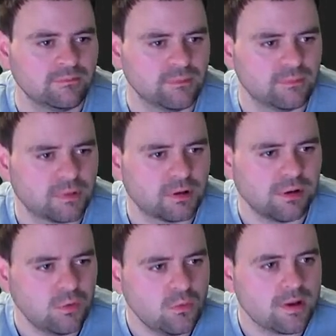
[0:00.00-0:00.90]
Because
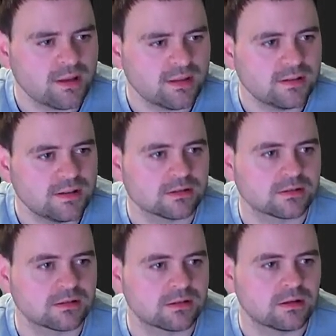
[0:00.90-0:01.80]
it all makes
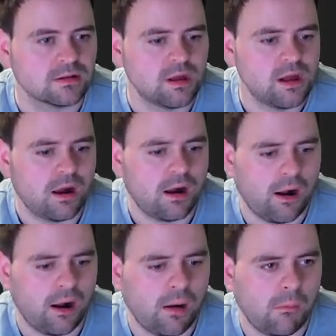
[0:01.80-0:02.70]
sense.
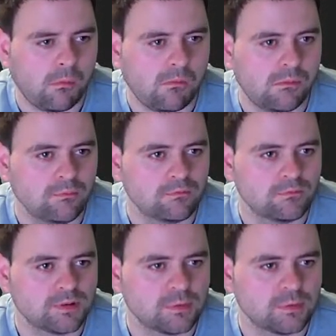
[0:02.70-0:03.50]
So